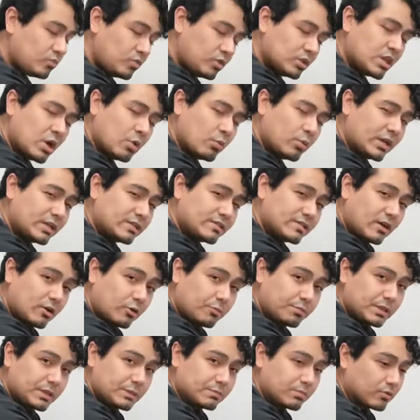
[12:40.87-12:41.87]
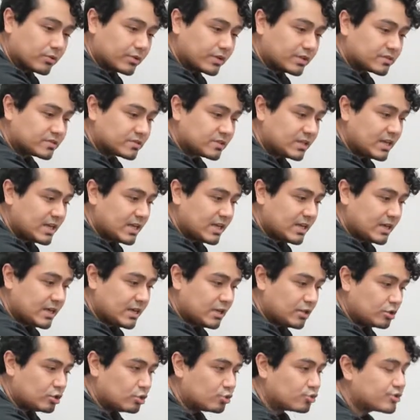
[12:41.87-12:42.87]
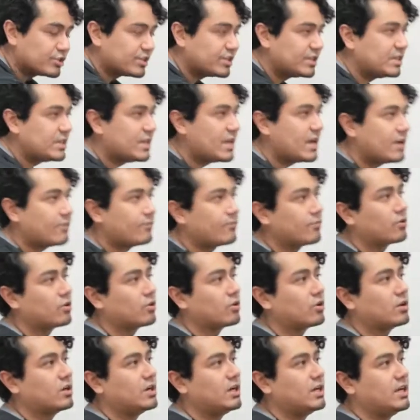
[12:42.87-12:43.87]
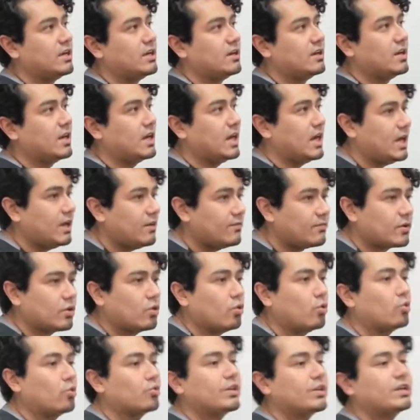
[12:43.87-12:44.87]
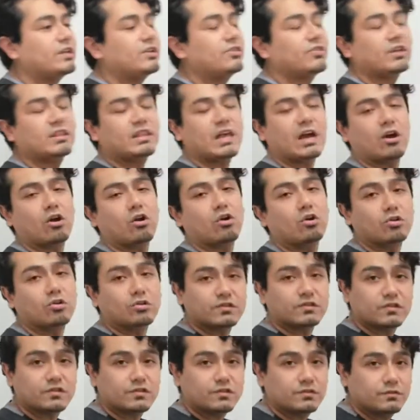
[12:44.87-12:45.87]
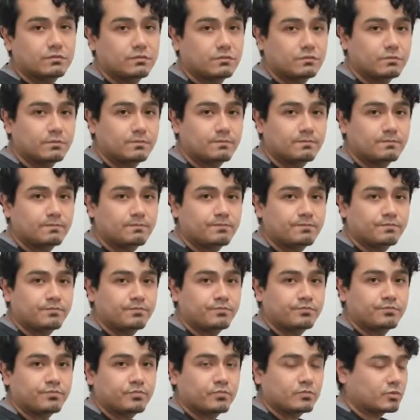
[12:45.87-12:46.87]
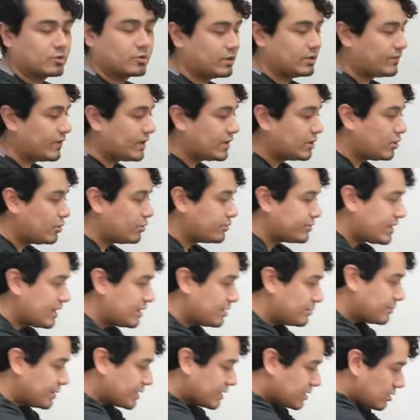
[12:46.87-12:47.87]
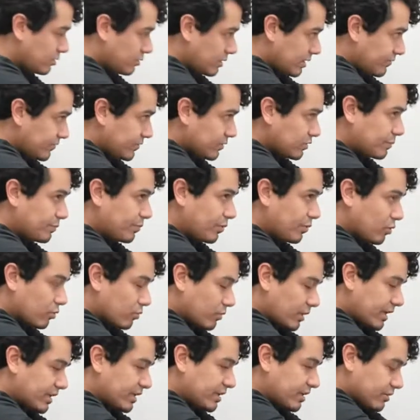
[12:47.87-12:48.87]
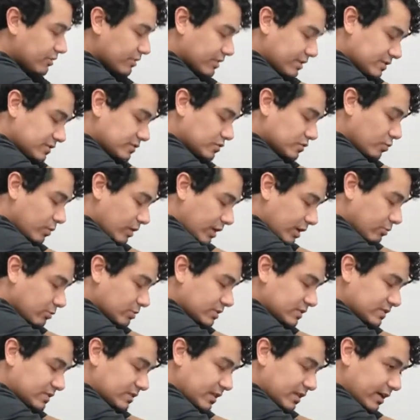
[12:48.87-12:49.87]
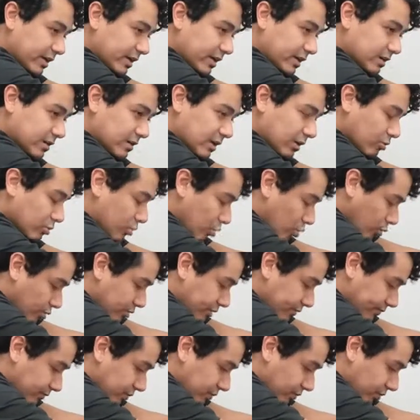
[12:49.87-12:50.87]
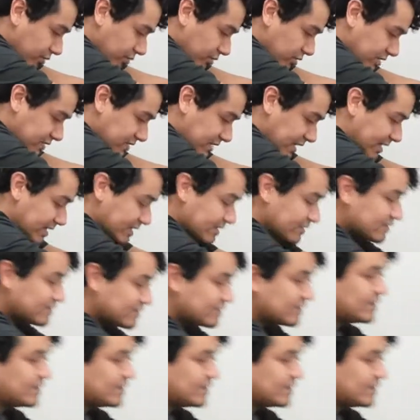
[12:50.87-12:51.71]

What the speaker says: Now, when I tell people this, you should never, ever hold anything that hurts. And if I go down, I'm like, oh, I feel the pull right here, and this is where I would stay. I would hold it for 30 seconds,